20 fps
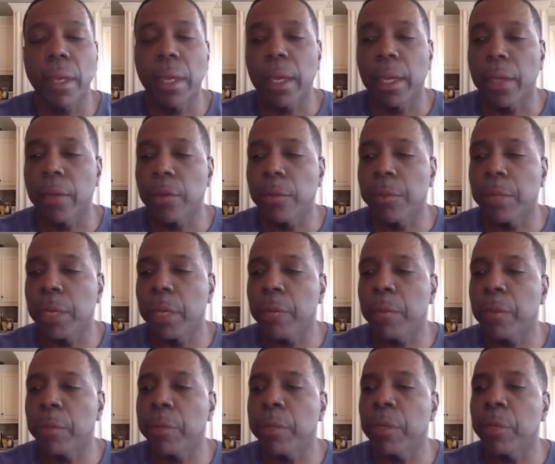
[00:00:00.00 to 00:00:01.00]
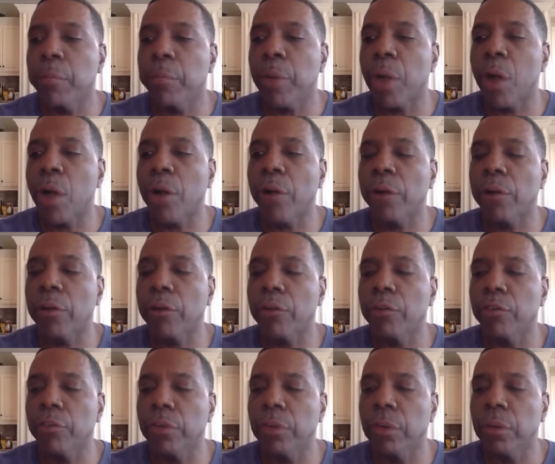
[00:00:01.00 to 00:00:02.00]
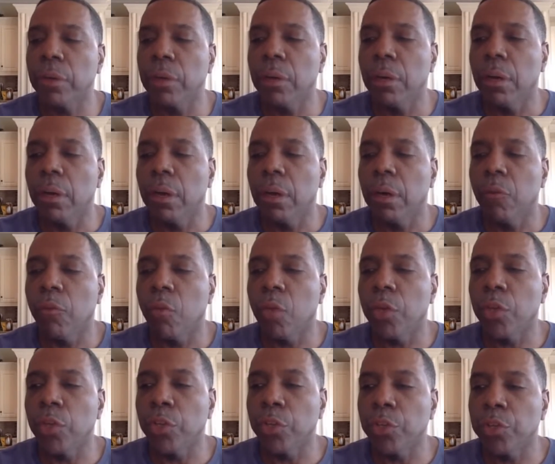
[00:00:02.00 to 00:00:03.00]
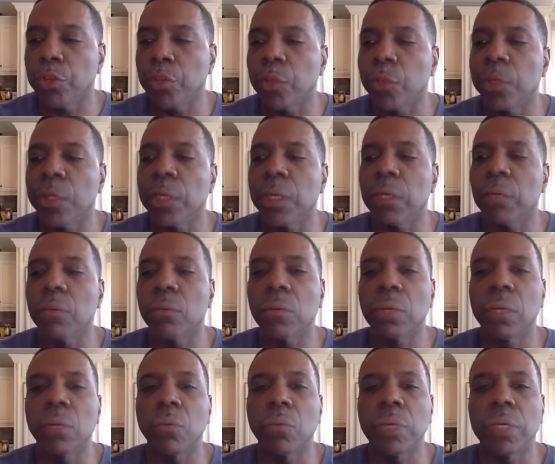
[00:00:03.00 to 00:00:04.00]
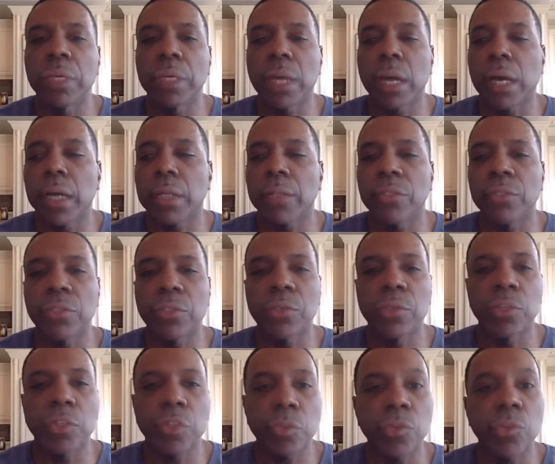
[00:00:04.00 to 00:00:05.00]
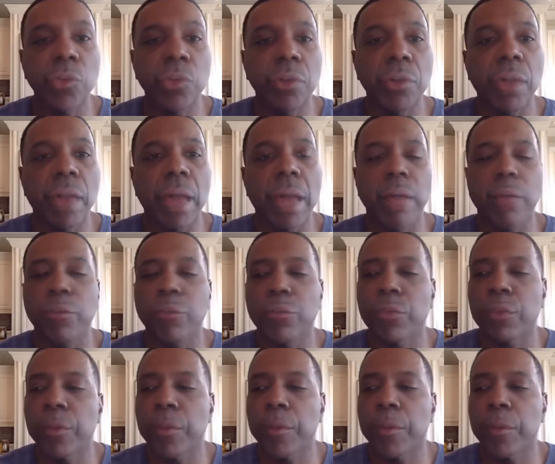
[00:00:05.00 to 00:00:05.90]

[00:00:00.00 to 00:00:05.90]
and to be able to be a part of what you're doing and what God is doing through your life.